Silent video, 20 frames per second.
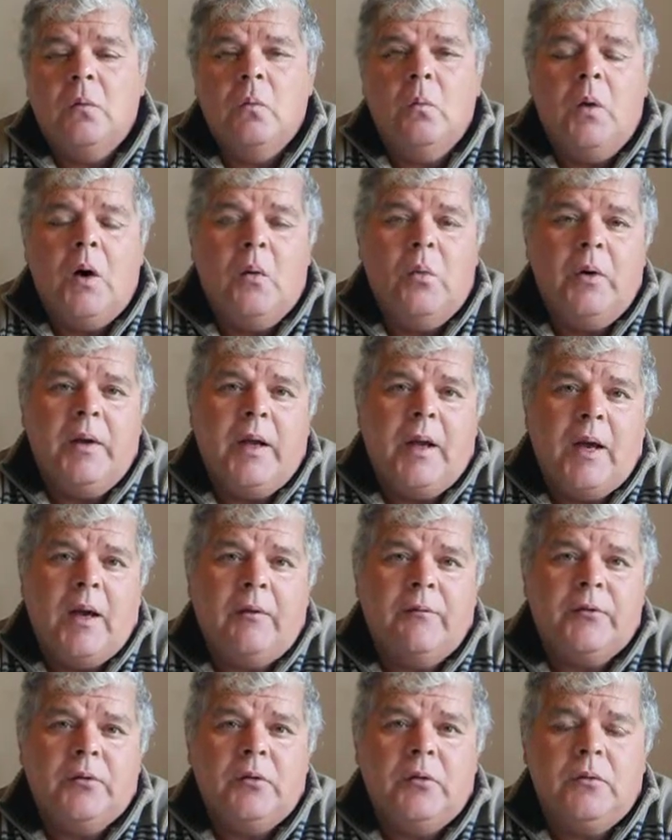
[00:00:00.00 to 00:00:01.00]
What we
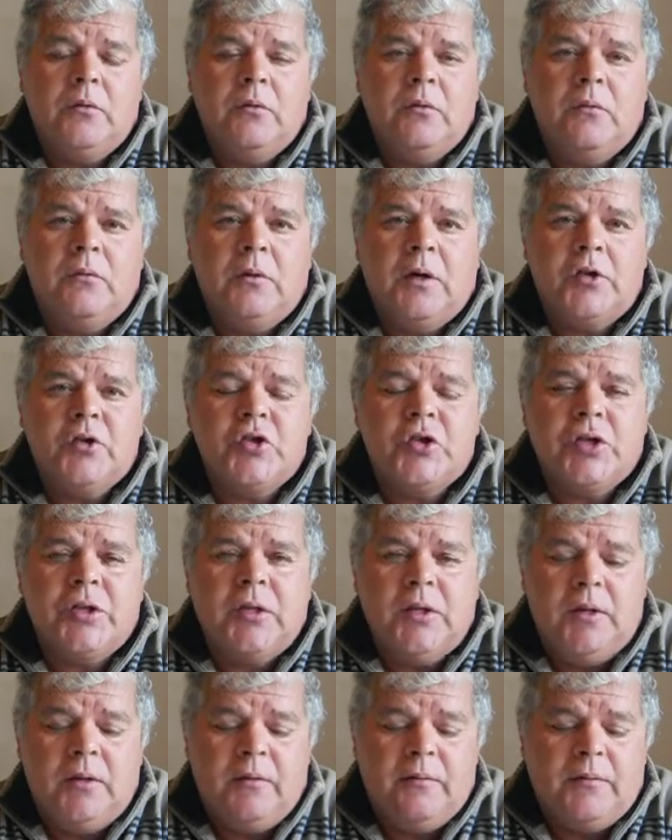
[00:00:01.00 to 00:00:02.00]
have to
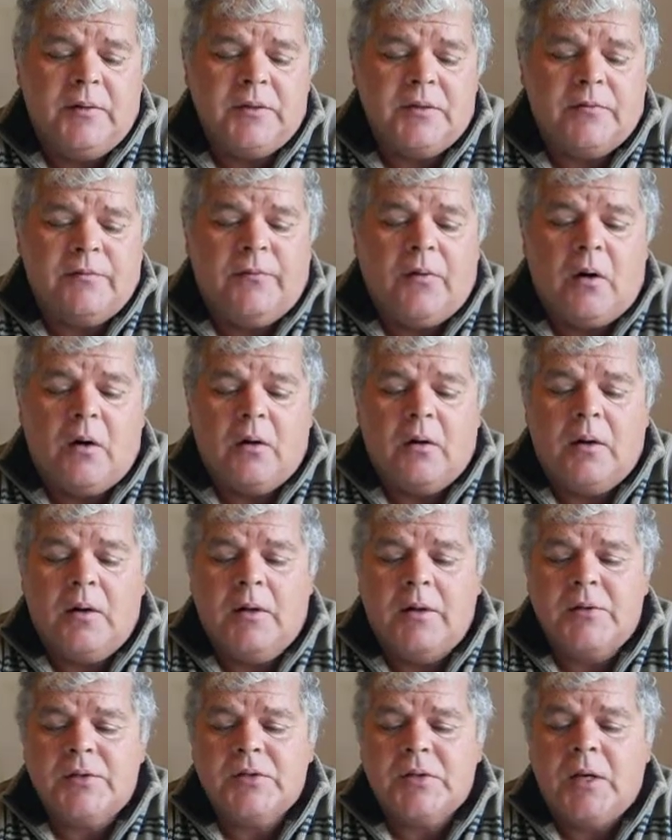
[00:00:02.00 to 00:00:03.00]
achieve as far
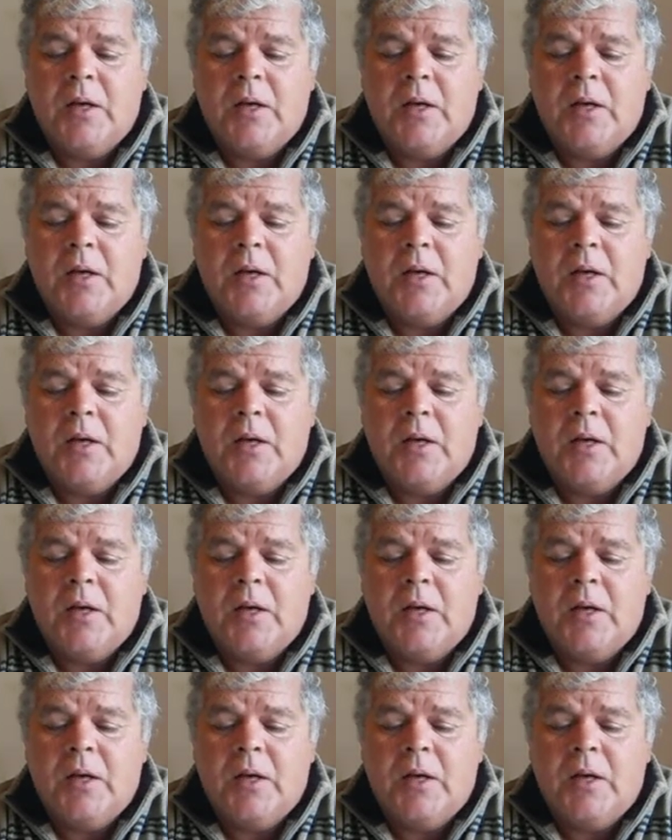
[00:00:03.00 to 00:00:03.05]
as